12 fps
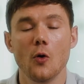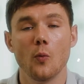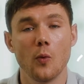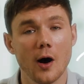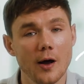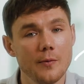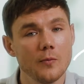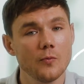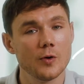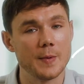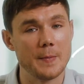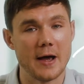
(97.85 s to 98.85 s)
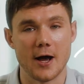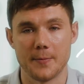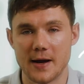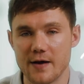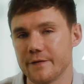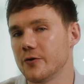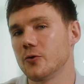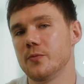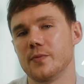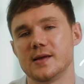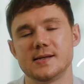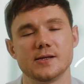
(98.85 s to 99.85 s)
One would be Power Platform.
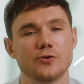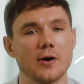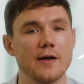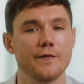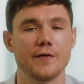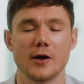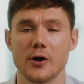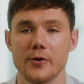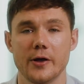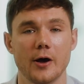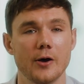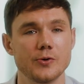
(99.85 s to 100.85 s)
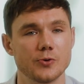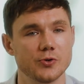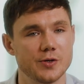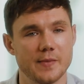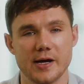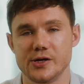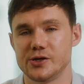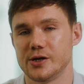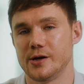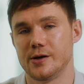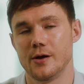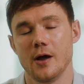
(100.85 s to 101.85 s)
This is great for low-code
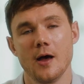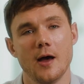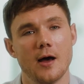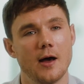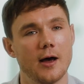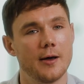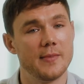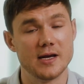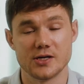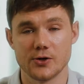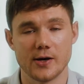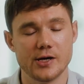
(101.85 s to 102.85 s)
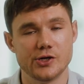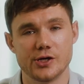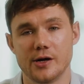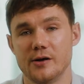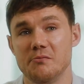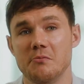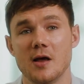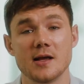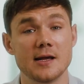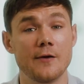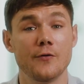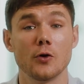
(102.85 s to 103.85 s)
automation, integration.
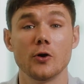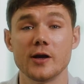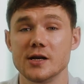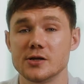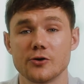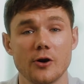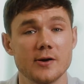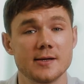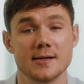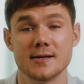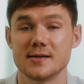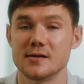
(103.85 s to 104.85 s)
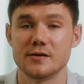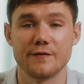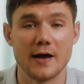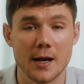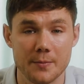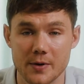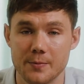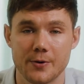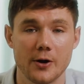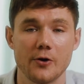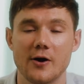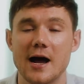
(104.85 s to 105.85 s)
If you're looking to grow a citizen development
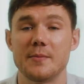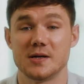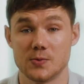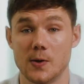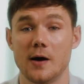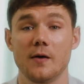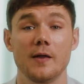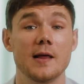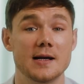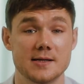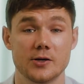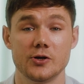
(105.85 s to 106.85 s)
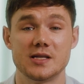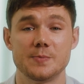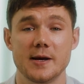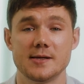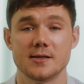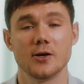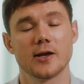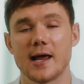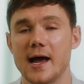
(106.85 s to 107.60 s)
program as well, that's a good space to look